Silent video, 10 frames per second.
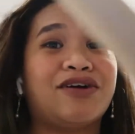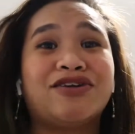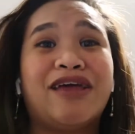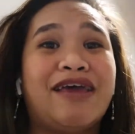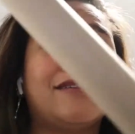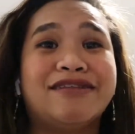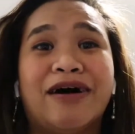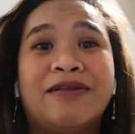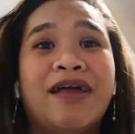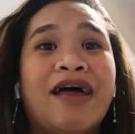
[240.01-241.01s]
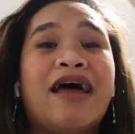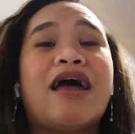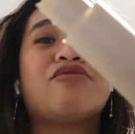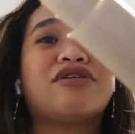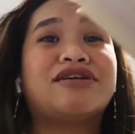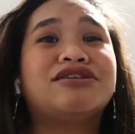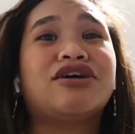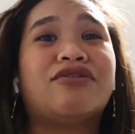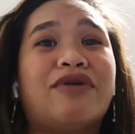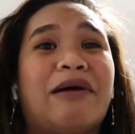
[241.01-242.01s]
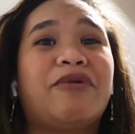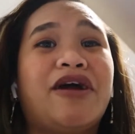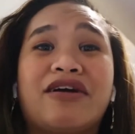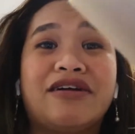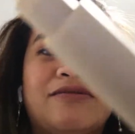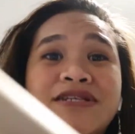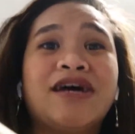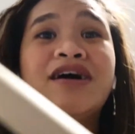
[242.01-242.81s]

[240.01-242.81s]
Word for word: our day is done, and we're gonna start wrapping our gifts